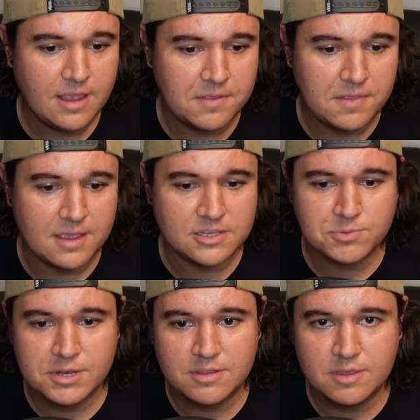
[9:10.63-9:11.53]
And then they
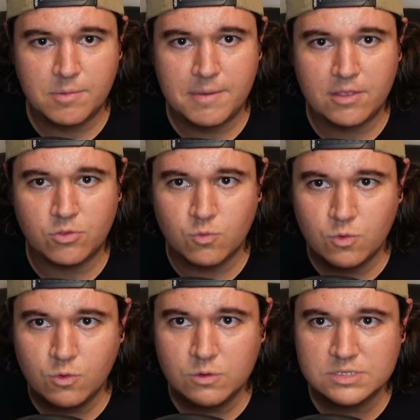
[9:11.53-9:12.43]
explain to them about the
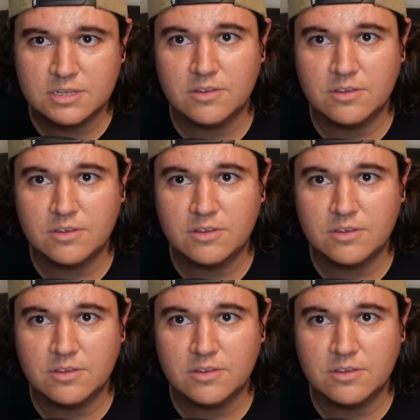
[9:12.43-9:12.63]
rules,